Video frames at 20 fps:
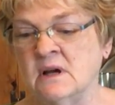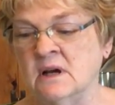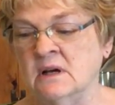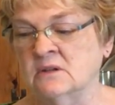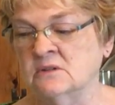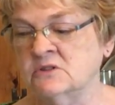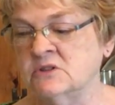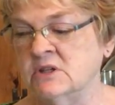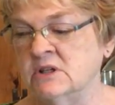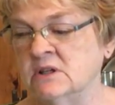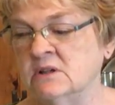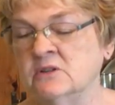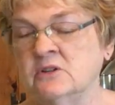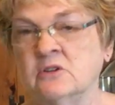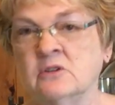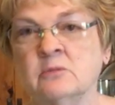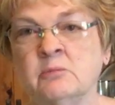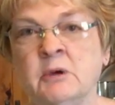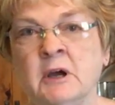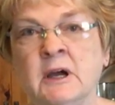I'll tell
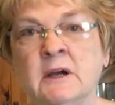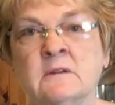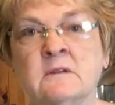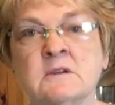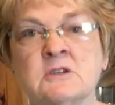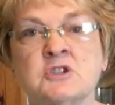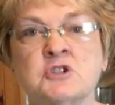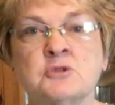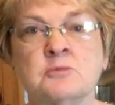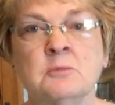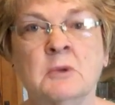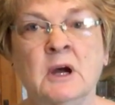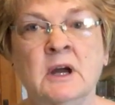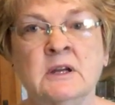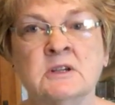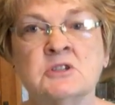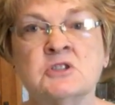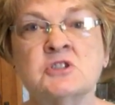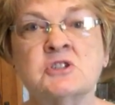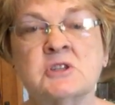you about that you
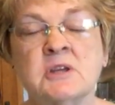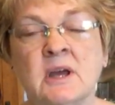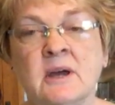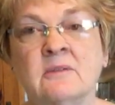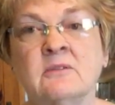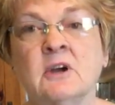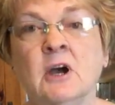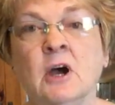might just have